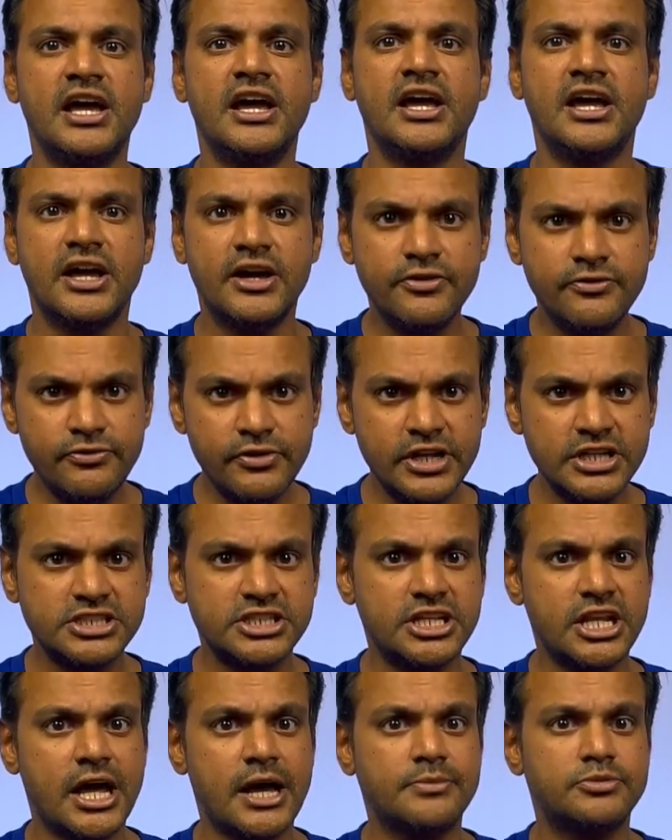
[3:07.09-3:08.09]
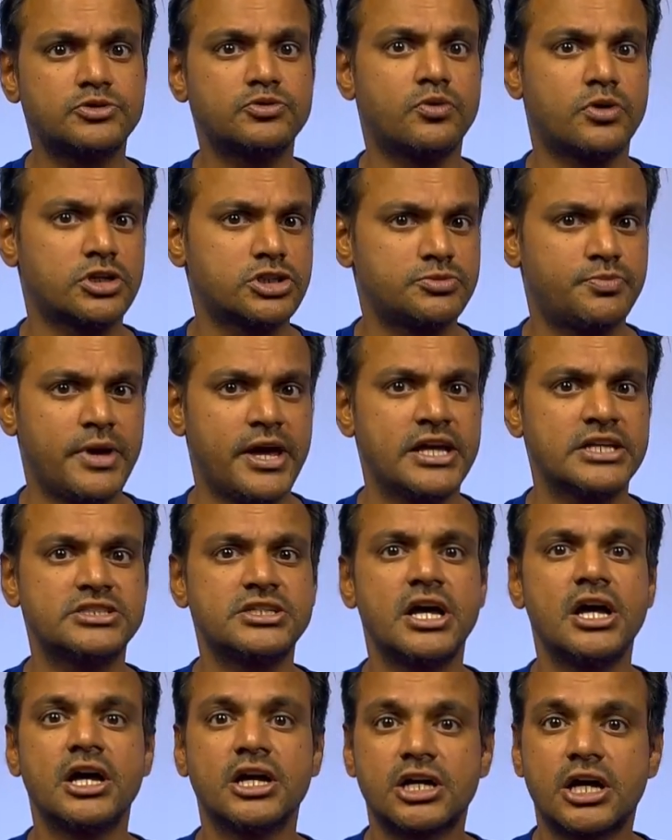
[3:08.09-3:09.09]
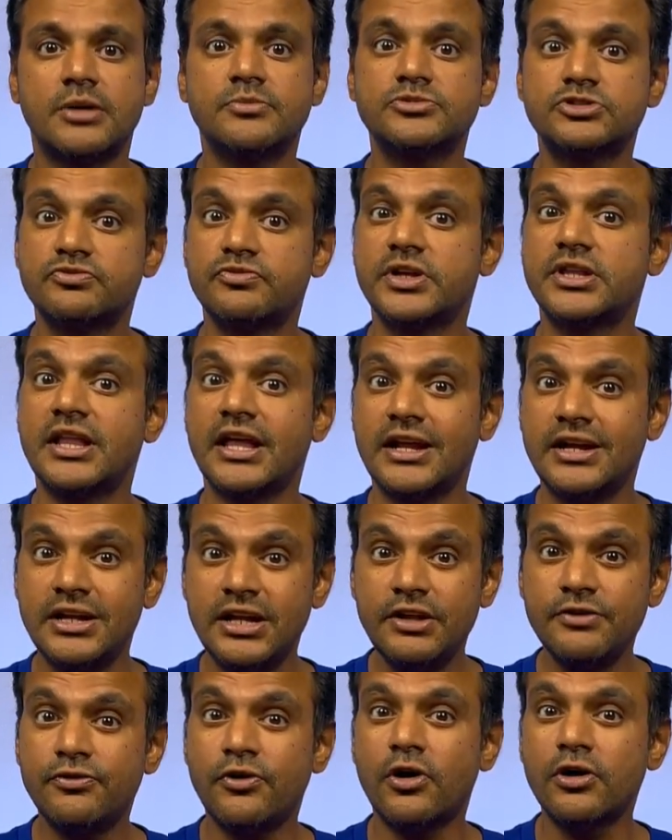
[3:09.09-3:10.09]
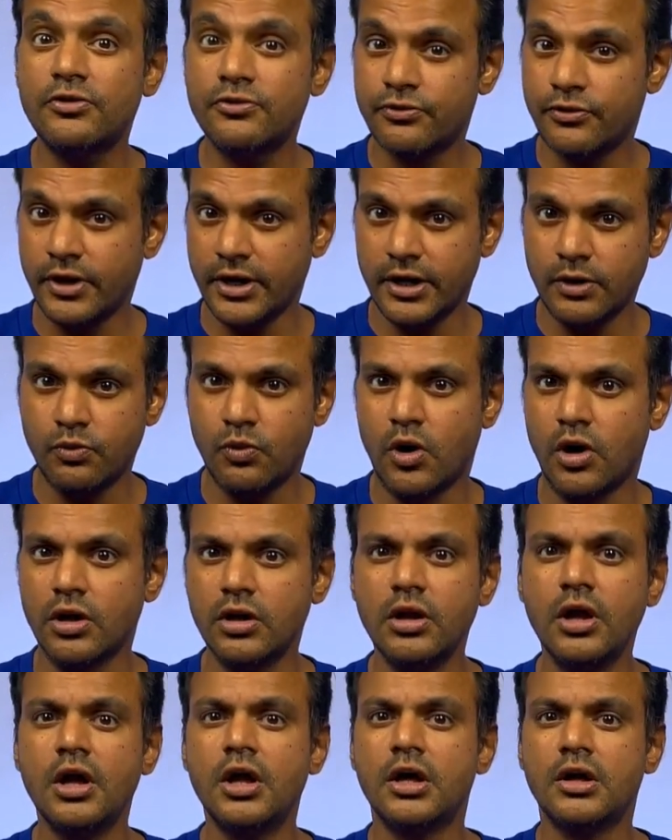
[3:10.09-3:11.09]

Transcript: every Synapse workspace comes with a default firewall